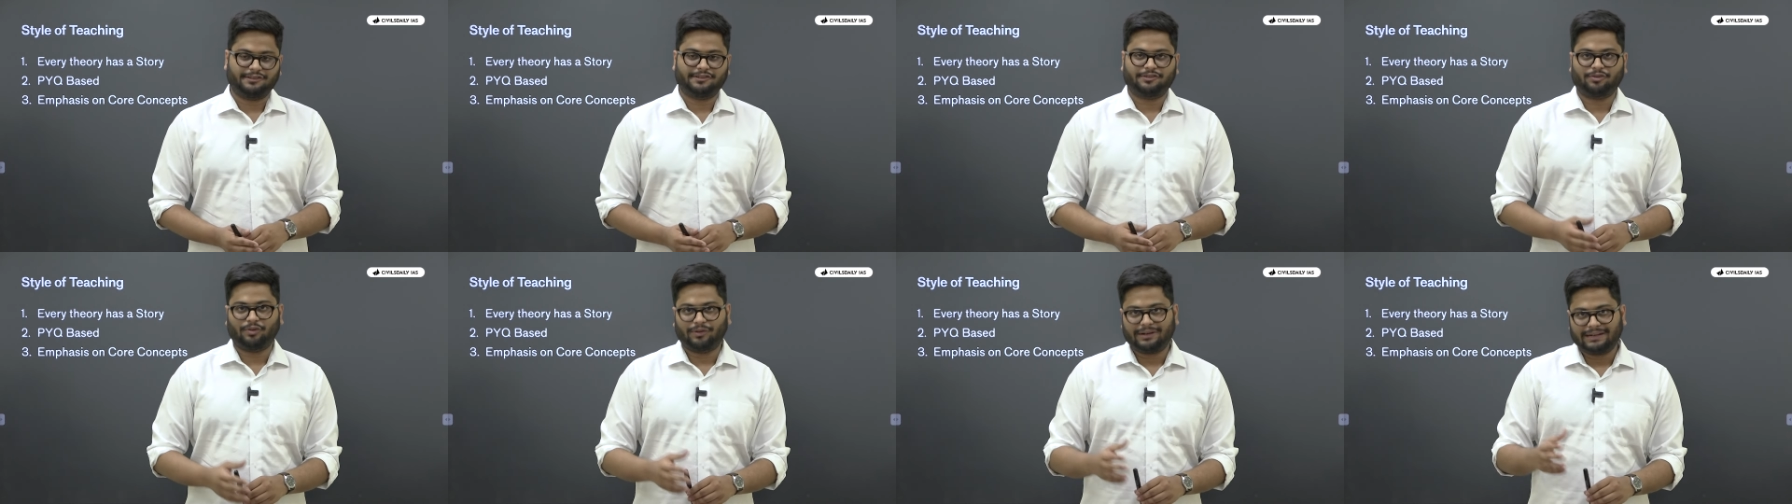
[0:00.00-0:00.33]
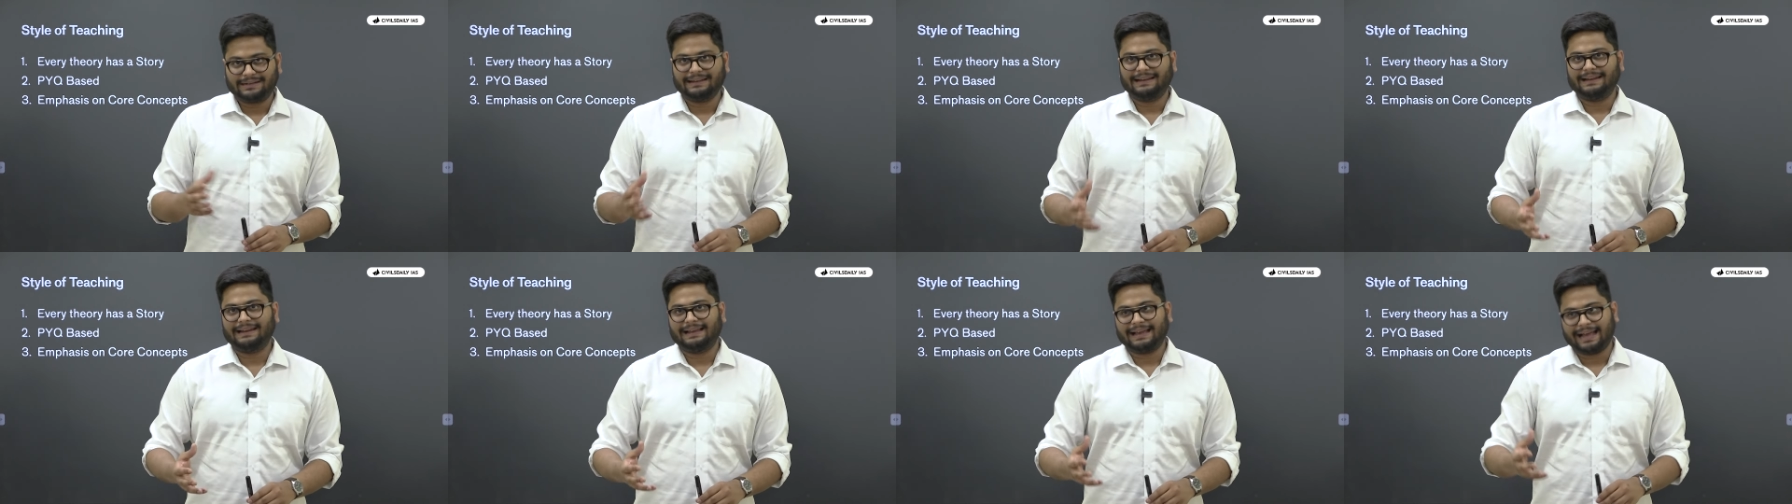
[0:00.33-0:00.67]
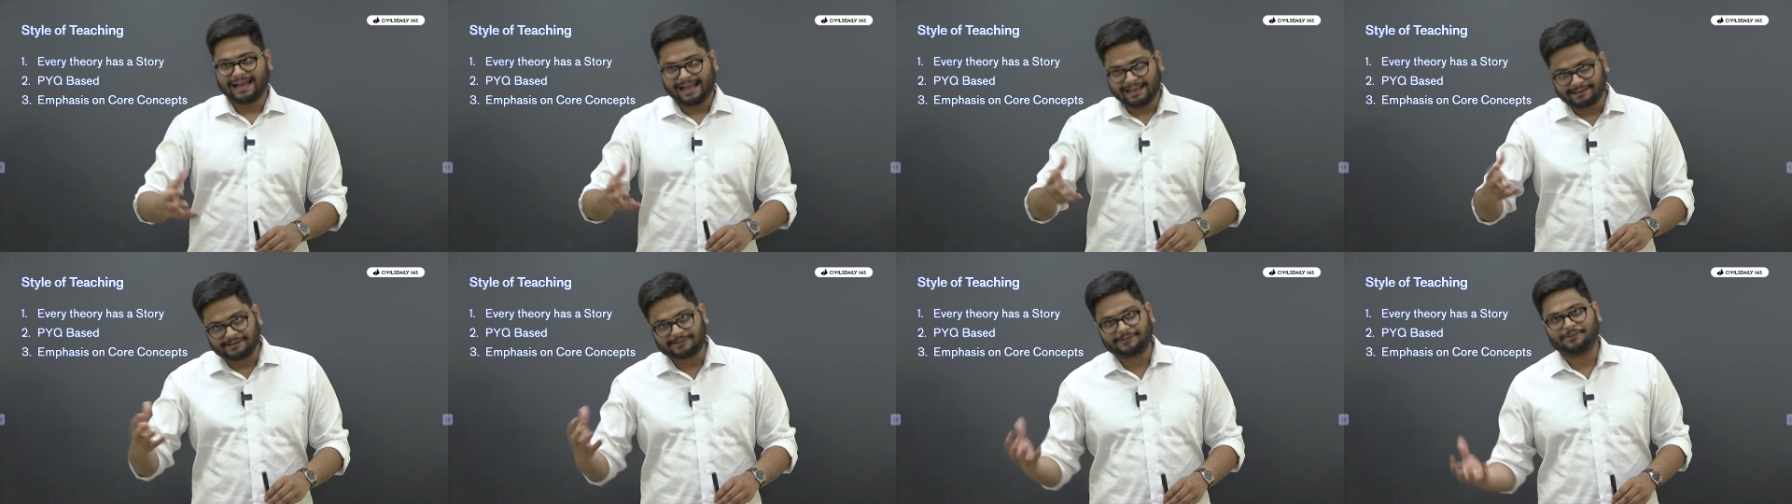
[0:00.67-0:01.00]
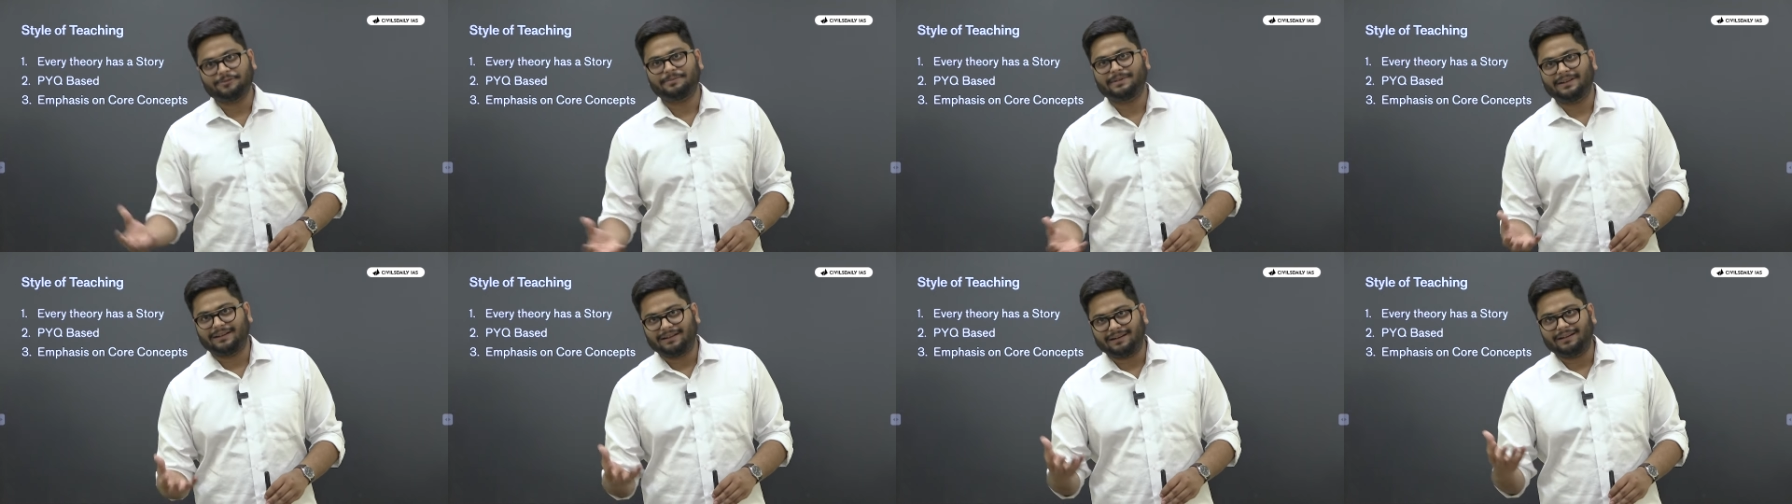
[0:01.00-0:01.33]
Storytelling has
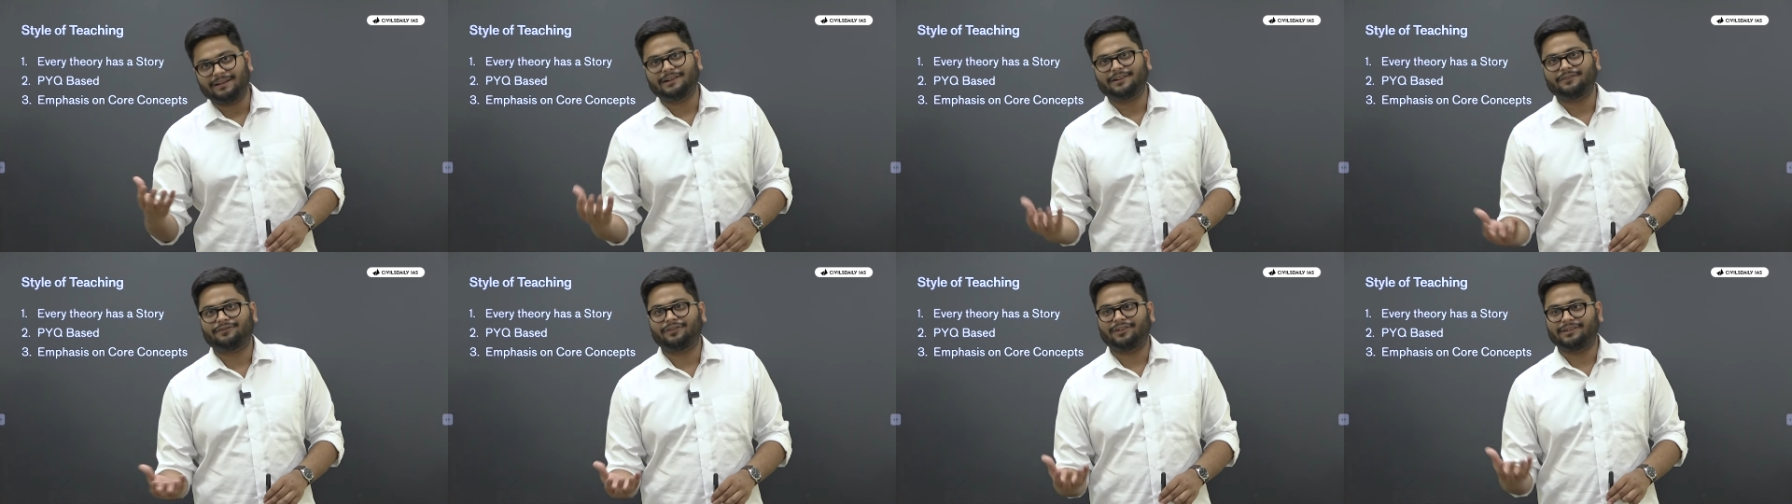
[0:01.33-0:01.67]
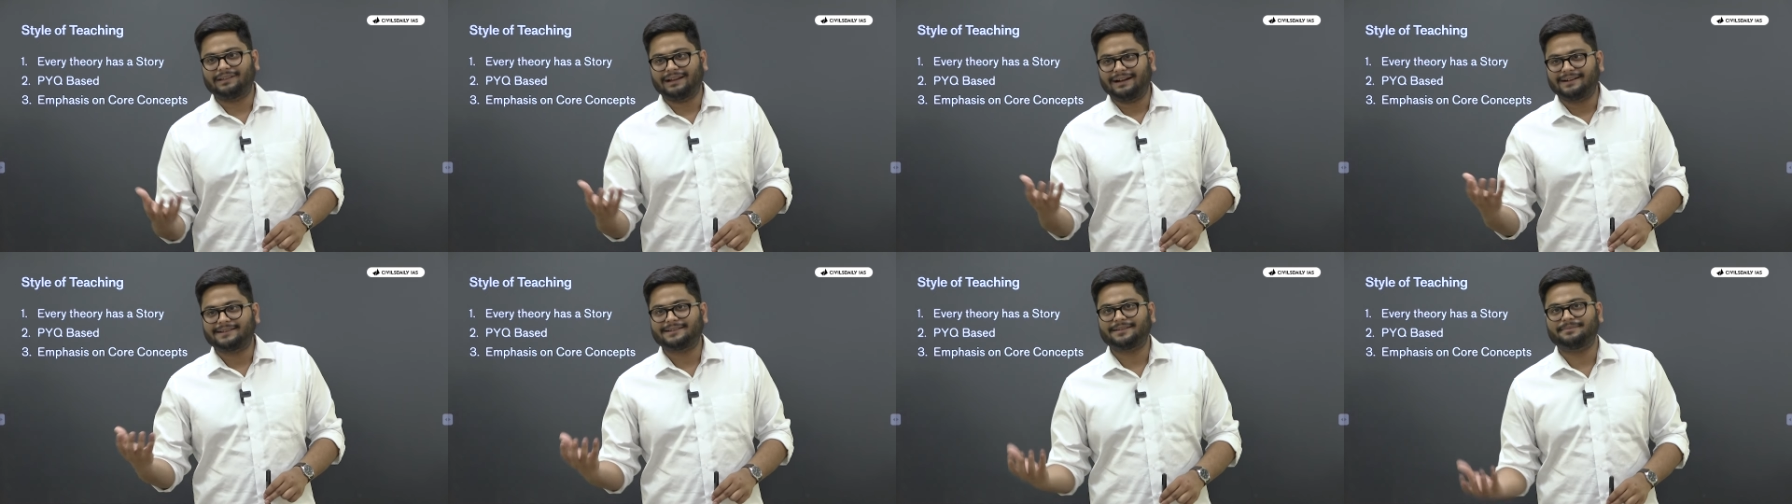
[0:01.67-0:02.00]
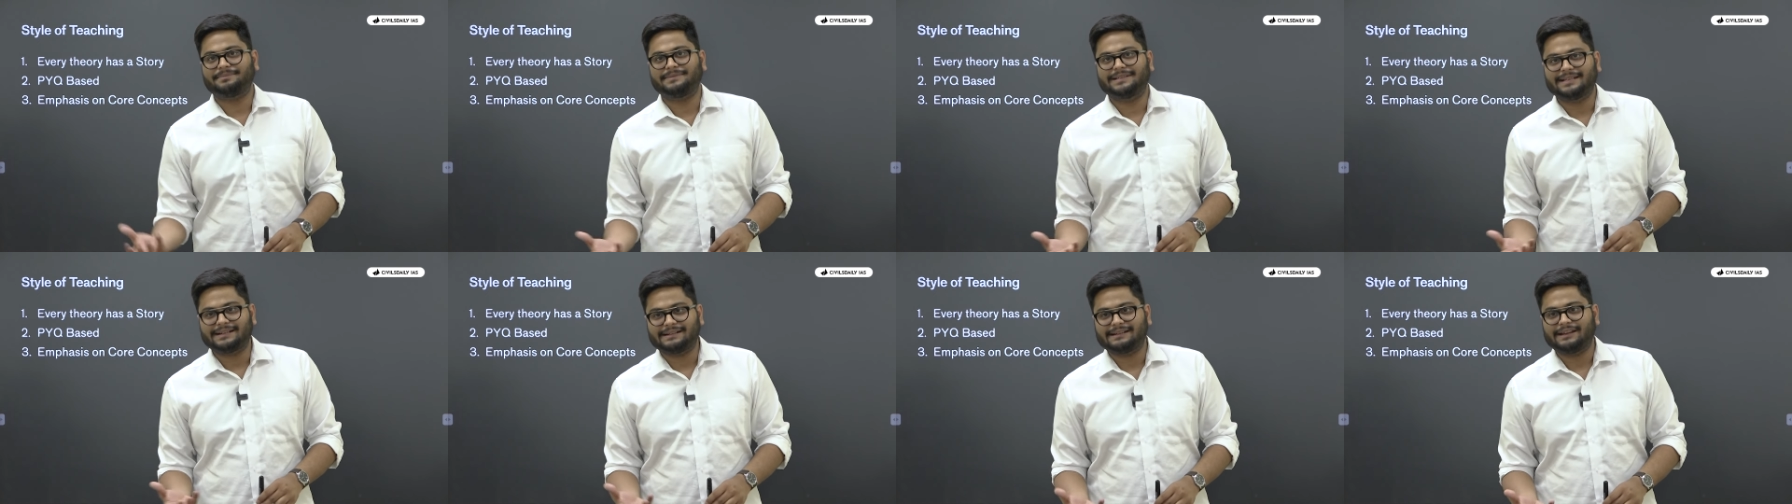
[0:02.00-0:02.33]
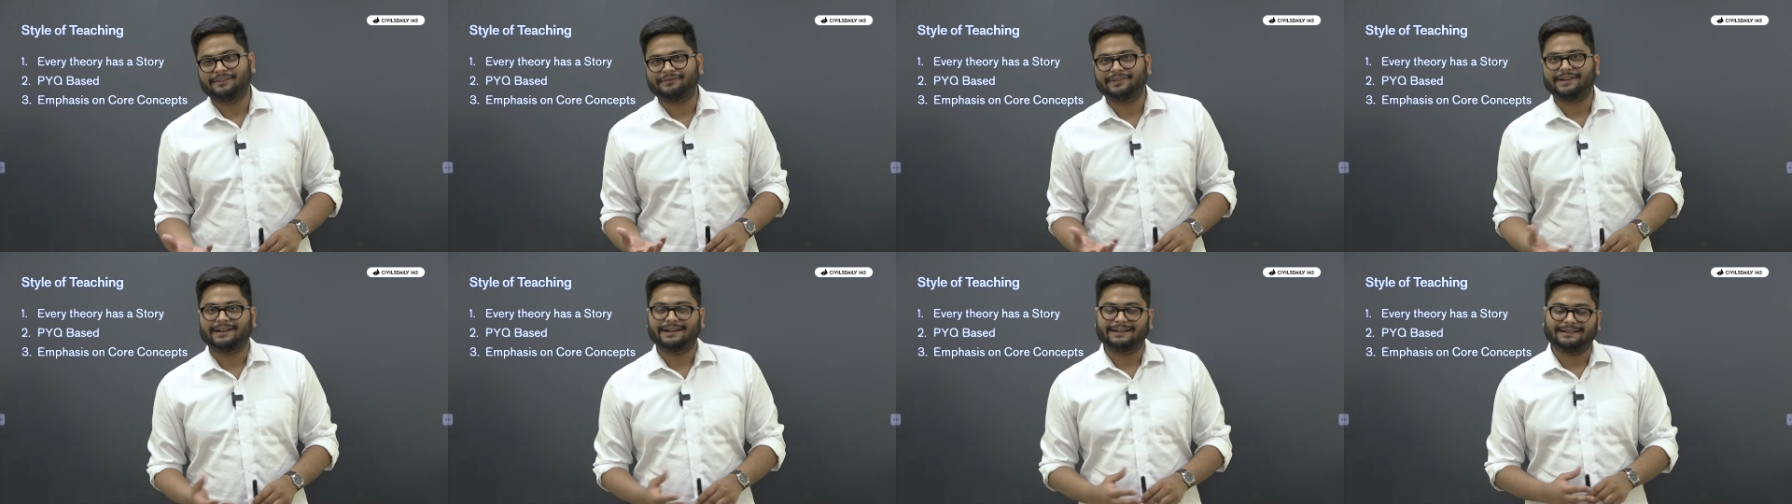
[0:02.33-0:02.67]
to be related for that subject
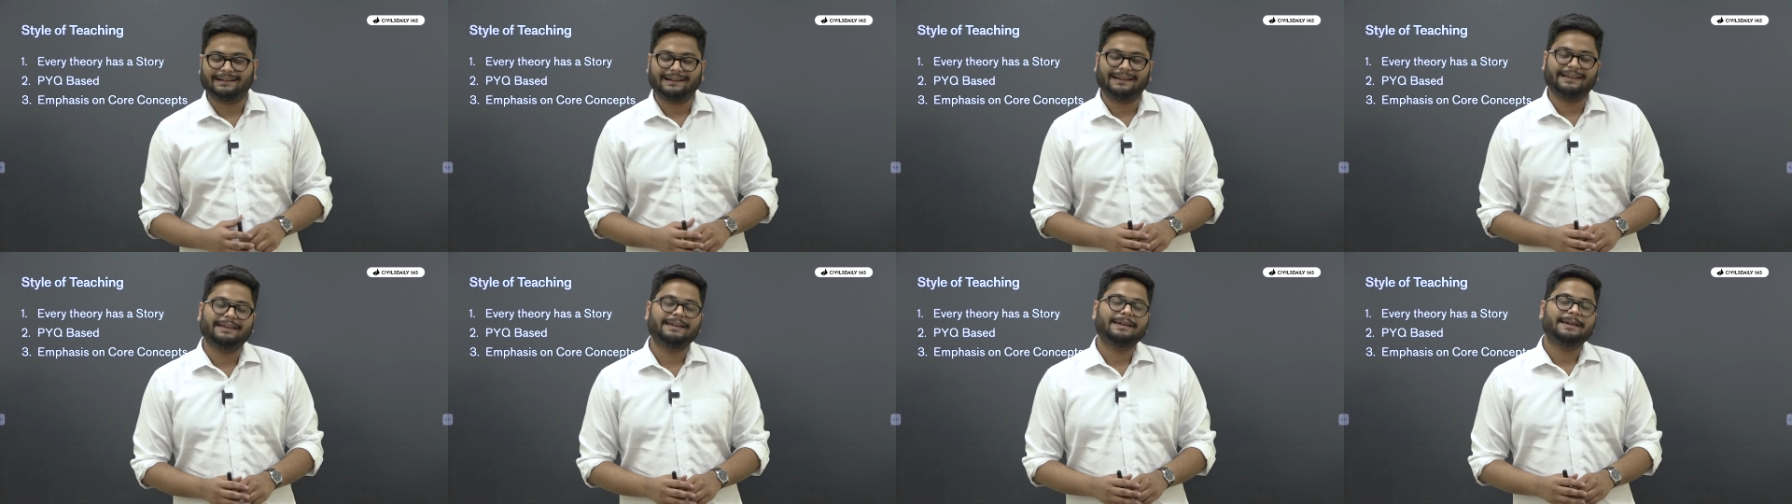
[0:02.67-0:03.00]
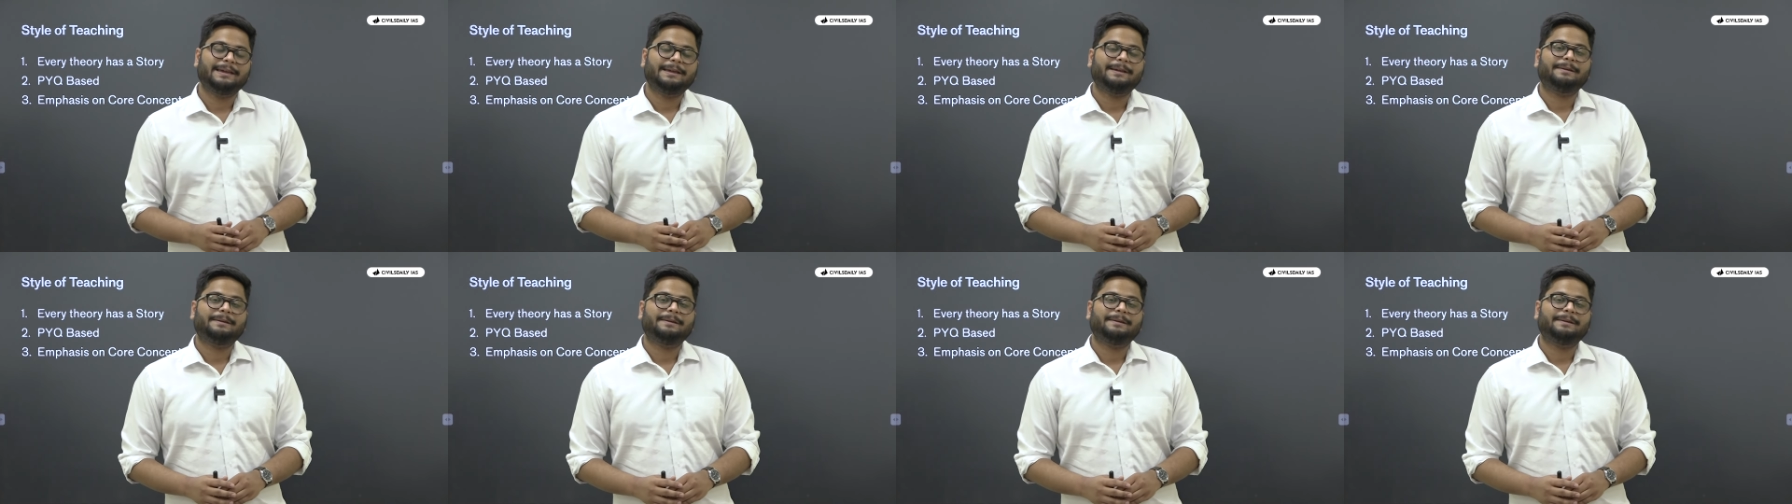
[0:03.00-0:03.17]
definitely,